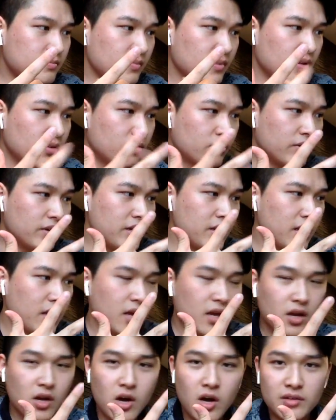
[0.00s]
3,
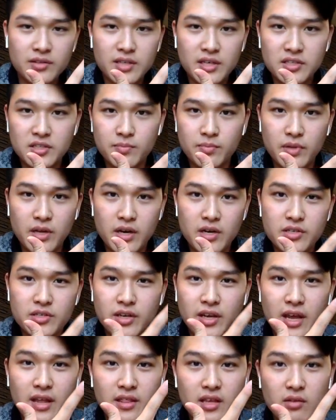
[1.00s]
contact suppliers.
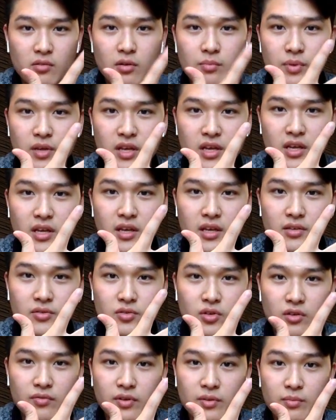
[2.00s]
Again, there will be
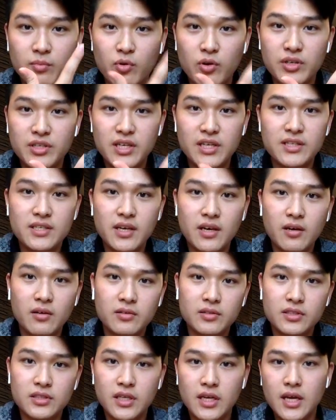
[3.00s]
sort of a more
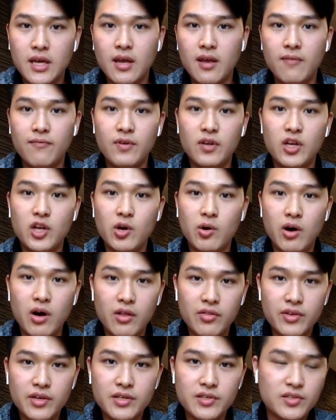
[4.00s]
detailed video
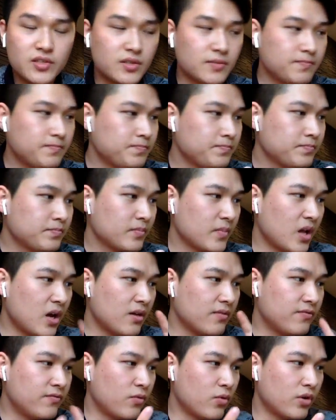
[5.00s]
on this.
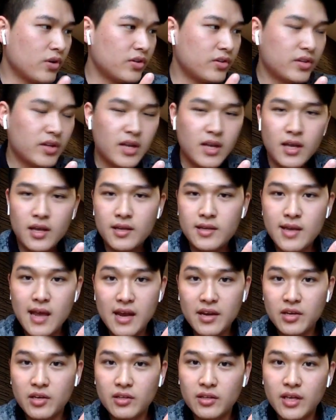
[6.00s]
4th,
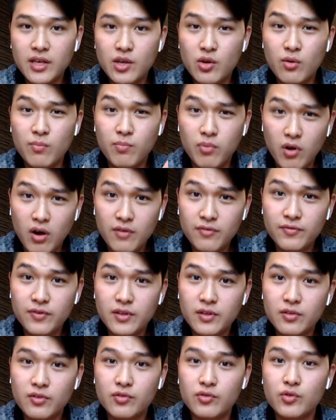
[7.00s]
calculate your
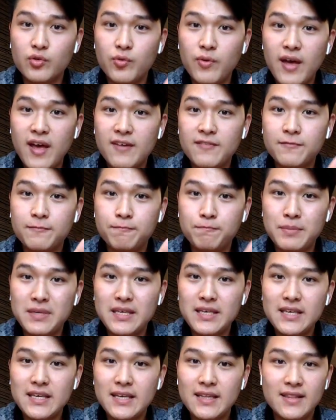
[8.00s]
profit through
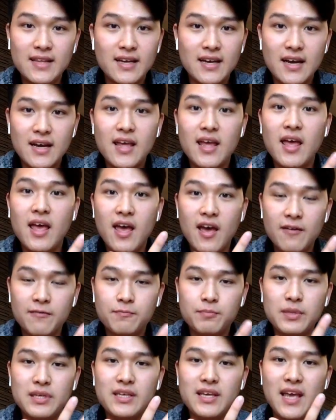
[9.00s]

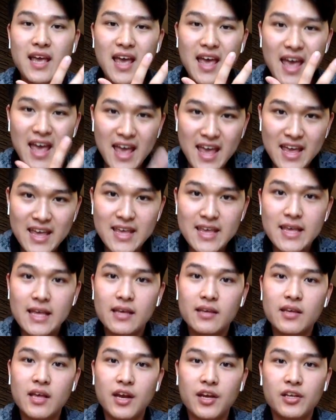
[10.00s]
FBA
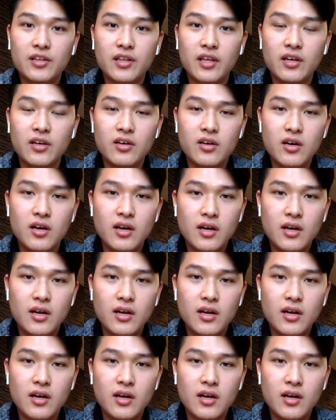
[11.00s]
calculator.